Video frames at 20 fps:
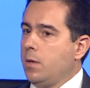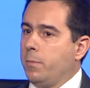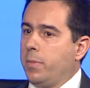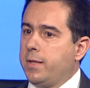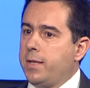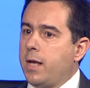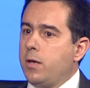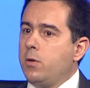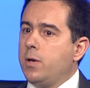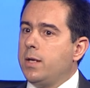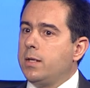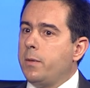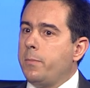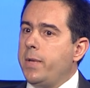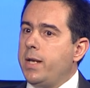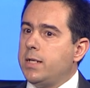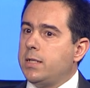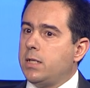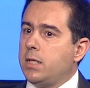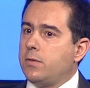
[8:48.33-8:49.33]
But then you heard the
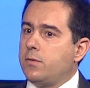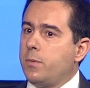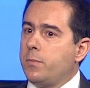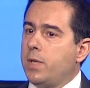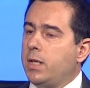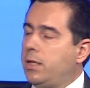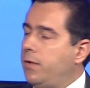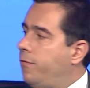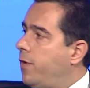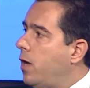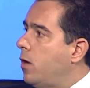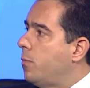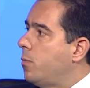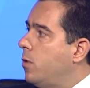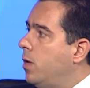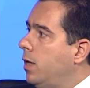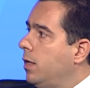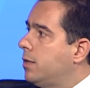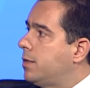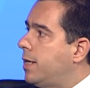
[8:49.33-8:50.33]
ministers from the developed
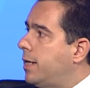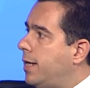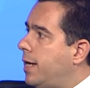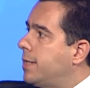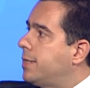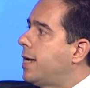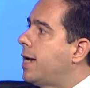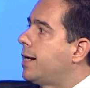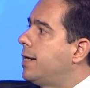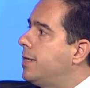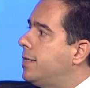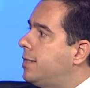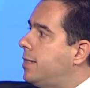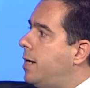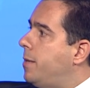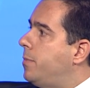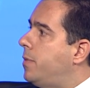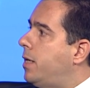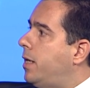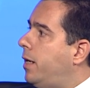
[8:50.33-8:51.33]
world saying exactly the
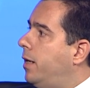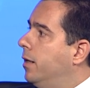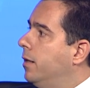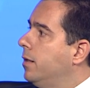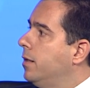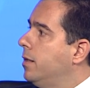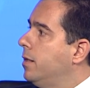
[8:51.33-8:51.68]
same thing,